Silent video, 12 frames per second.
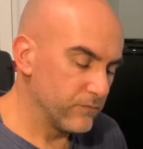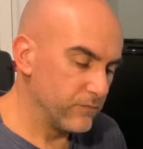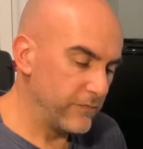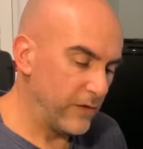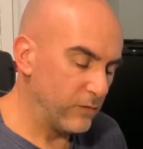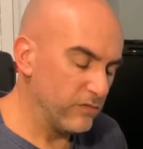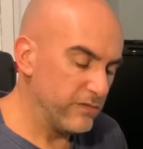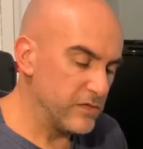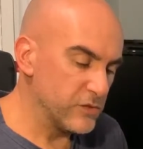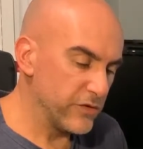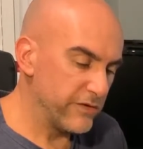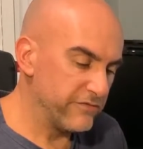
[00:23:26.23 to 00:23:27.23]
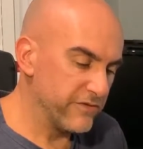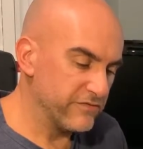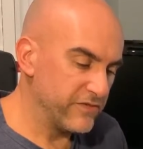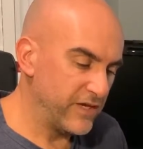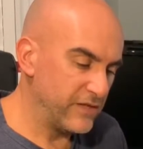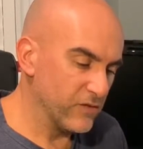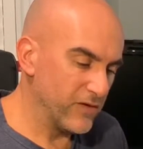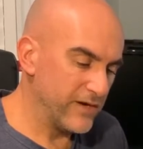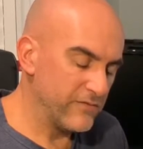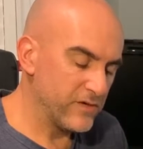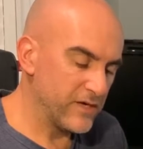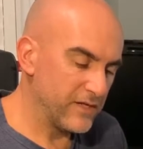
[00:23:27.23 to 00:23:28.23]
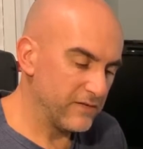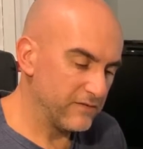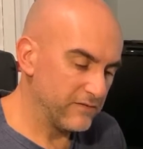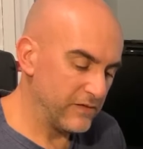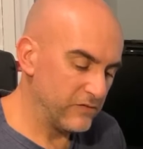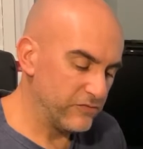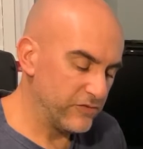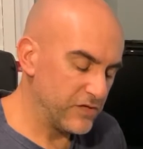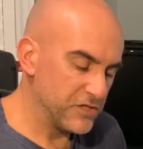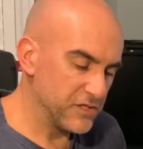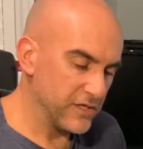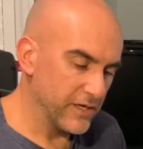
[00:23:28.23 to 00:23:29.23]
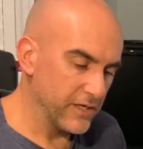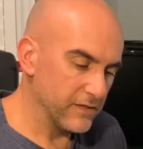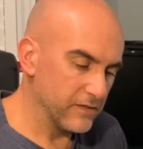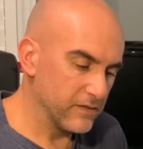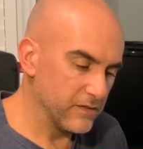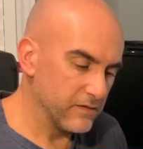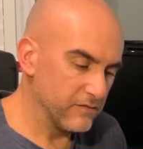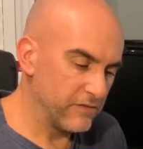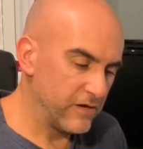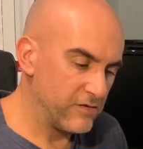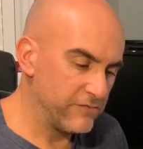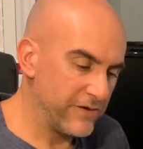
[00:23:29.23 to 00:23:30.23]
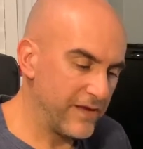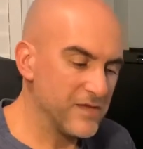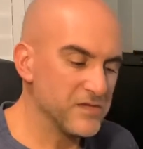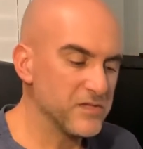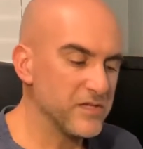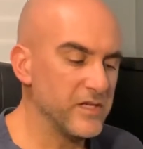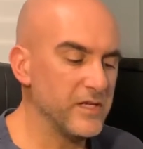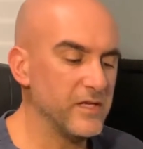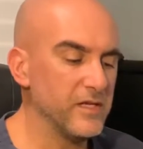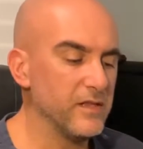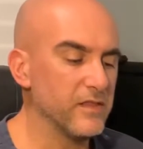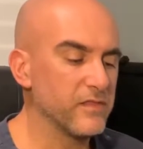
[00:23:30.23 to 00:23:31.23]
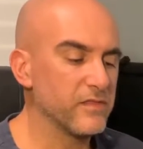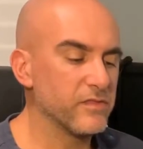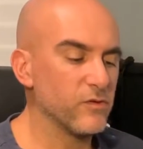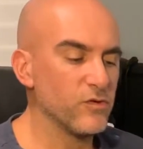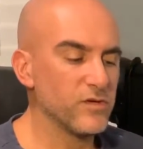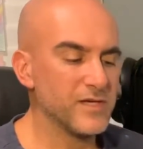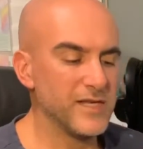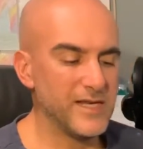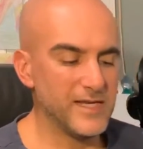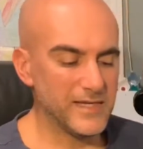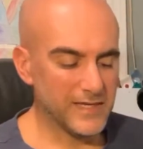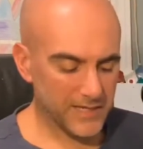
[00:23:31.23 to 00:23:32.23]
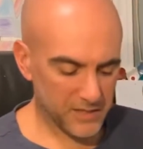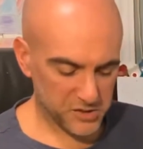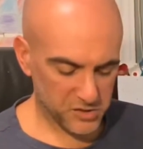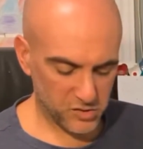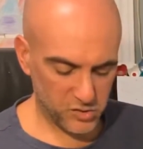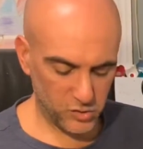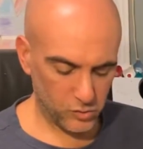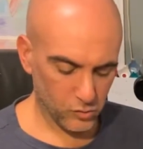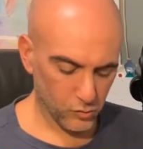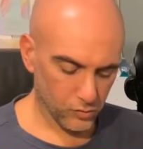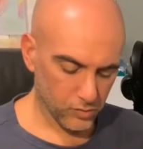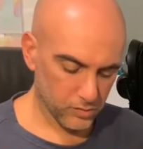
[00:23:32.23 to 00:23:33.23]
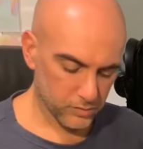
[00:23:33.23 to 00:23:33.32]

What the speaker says: yeah, I really enjoyed 15, though I never finished it yet. Final Fantasy 13-2.